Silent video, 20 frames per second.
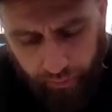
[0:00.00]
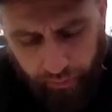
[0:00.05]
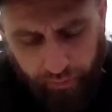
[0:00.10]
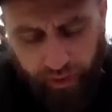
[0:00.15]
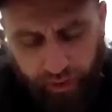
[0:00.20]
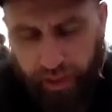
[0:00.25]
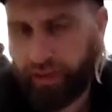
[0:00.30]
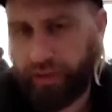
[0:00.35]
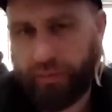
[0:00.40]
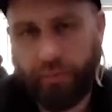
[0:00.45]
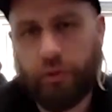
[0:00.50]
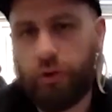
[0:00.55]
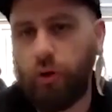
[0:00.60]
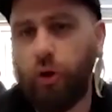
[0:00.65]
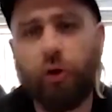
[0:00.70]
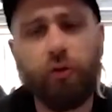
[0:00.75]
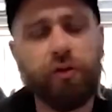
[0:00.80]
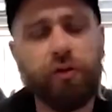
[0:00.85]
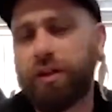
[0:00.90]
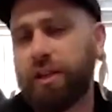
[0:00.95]
it's
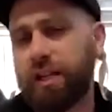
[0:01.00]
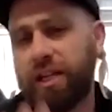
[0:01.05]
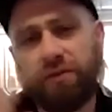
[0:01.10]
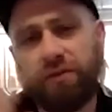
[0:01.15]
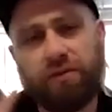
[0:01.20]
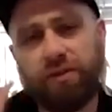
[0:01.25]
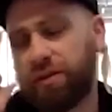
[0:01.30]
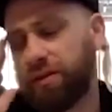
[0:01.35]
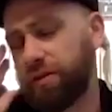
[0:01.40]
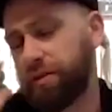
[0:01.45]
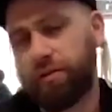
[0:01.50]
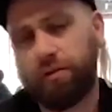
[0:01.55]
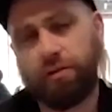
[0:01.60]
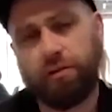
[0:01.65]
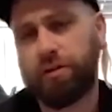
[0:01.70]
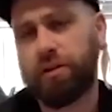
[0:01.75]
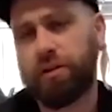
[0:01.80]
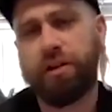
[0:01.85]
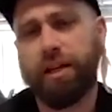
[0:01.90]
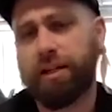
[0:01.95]
beyond even
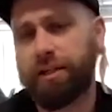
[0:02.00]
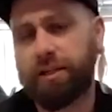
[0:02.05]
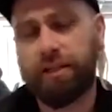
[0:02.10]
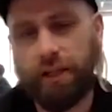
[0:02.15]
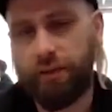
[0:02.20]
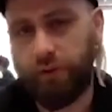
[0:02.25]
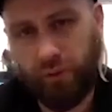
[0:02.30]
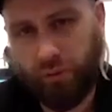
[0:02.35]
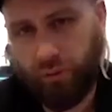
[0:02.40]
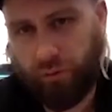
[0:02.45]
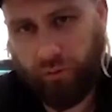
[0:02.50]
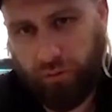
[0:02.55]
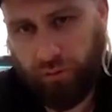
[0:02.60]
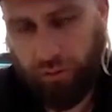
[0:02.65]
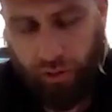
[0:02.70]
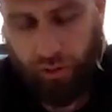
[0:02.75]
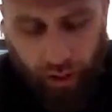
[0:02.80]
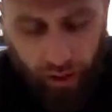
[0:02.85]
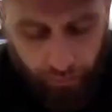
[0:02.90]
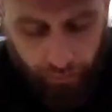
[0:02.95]
the next level.
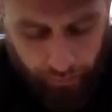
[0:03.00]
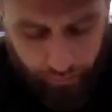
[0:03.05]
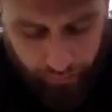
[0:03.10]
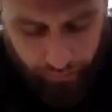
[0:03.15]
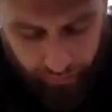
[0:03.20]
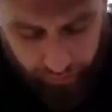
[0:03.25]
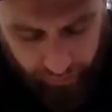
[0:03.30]
But